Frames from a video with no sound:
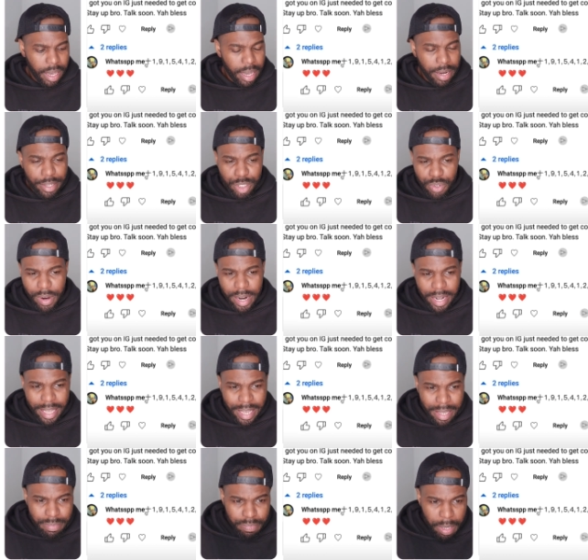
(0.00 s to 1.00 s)
and they're trying to
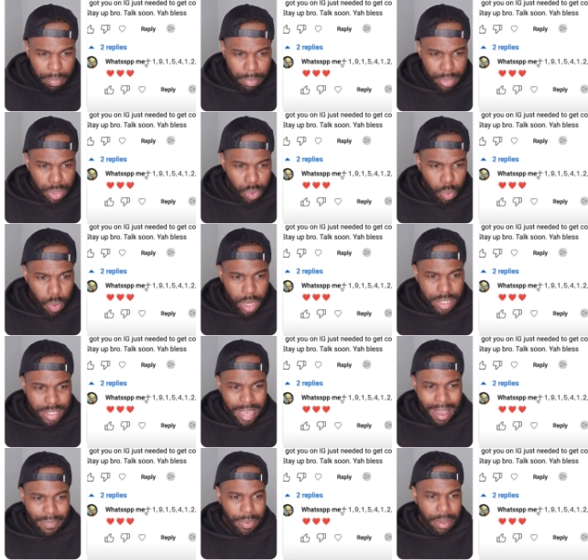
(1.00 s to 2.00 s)
get people to
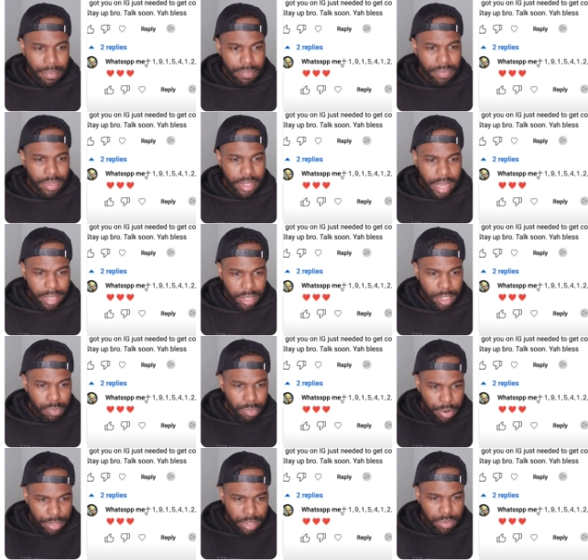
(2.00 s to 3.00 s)
WhatsApp them, like this
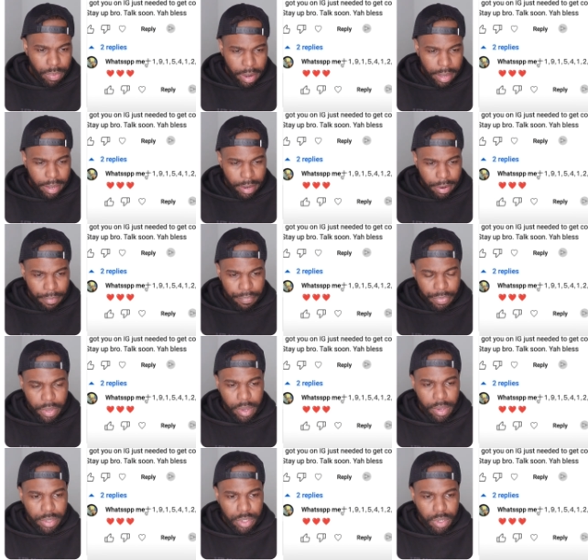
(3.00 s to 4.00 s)
person right here.
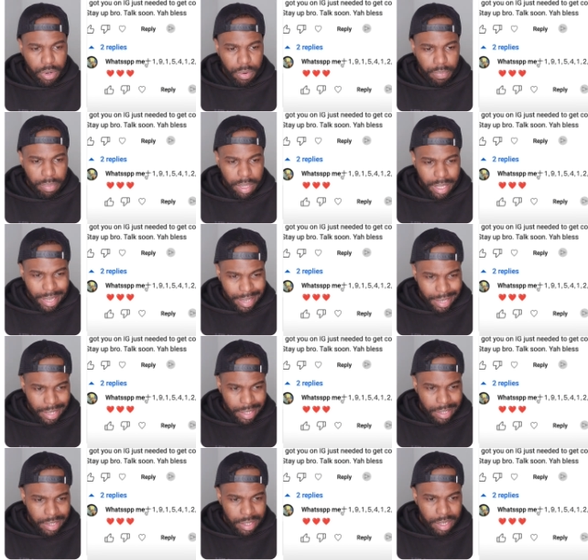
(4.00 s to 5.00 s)
So
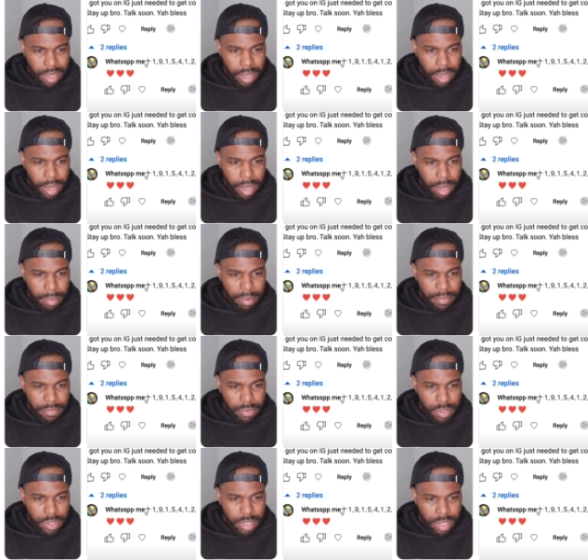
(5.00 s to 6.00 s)
please, um, if
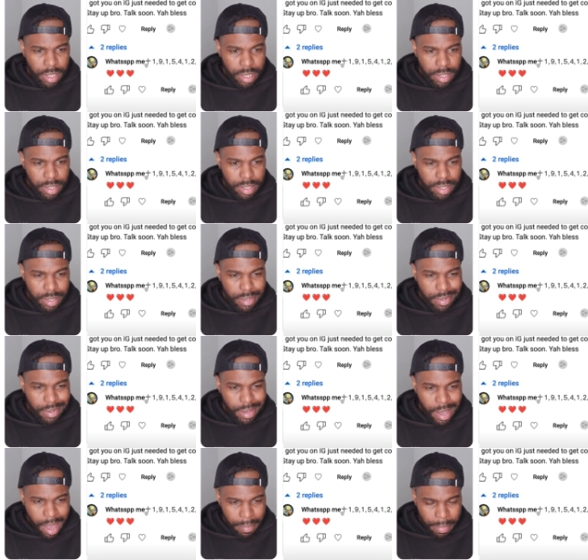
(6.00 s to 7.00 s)
you see this
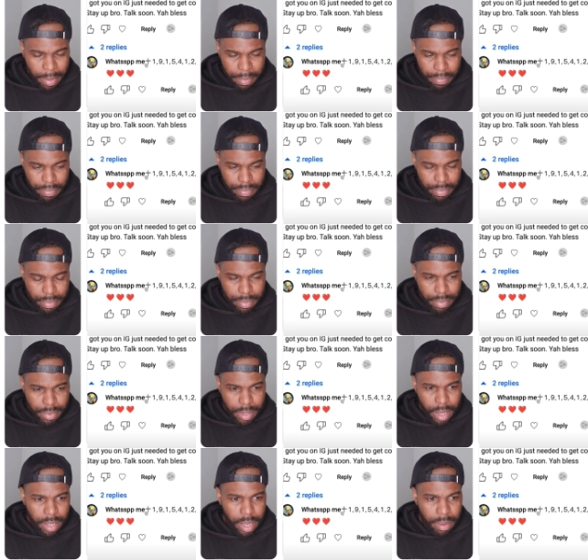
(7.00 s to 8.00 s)
comment,
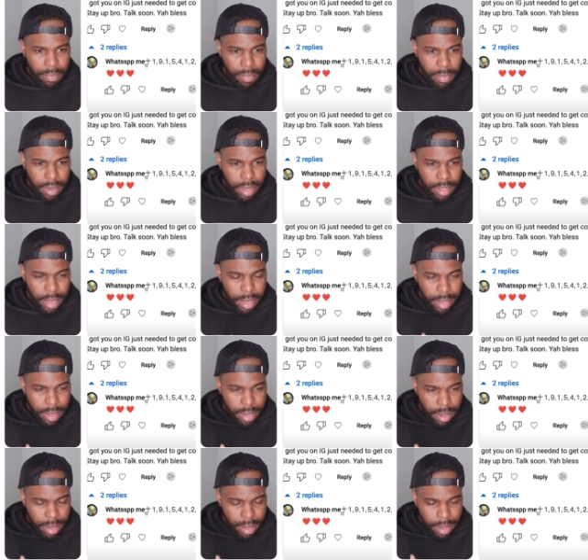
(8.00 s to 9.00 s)
and they and
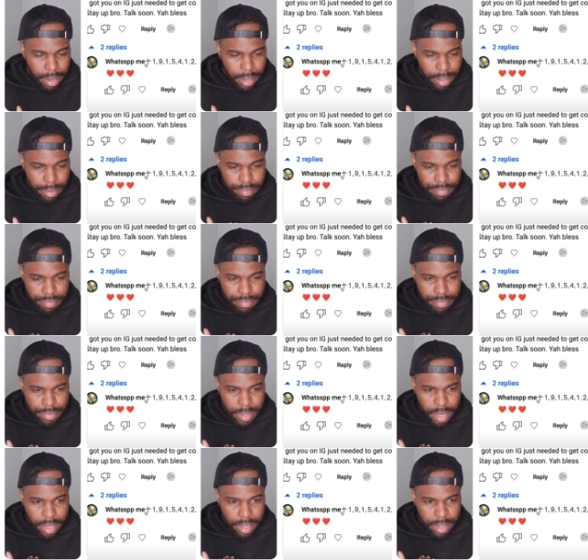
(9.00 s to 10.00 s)
they uh,
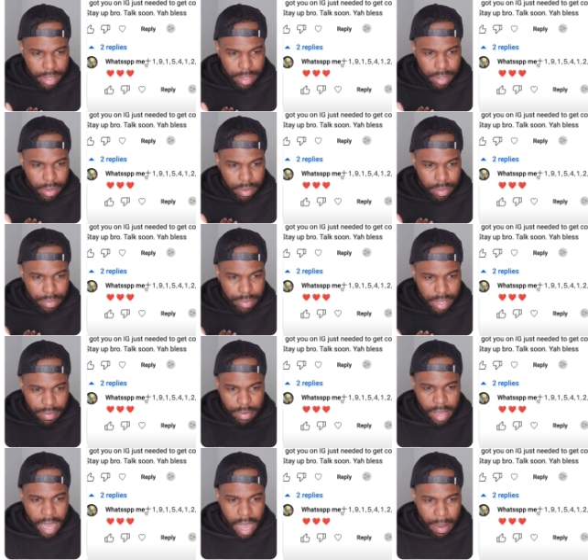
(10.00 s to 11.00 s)
they you know leave
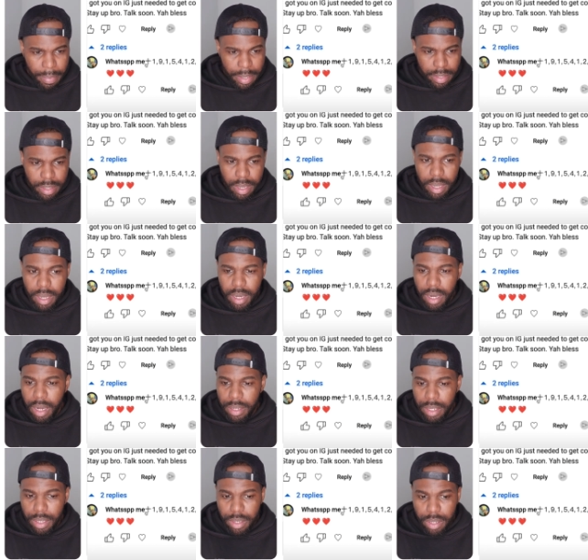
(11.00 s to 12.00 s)
a comment
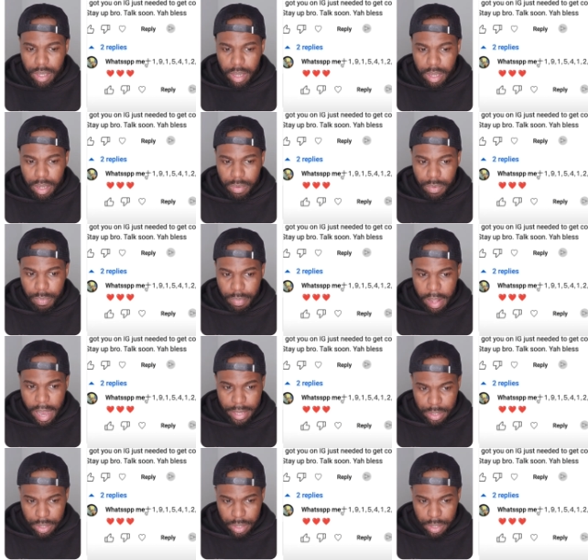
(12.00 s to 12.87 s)
on the uh, reply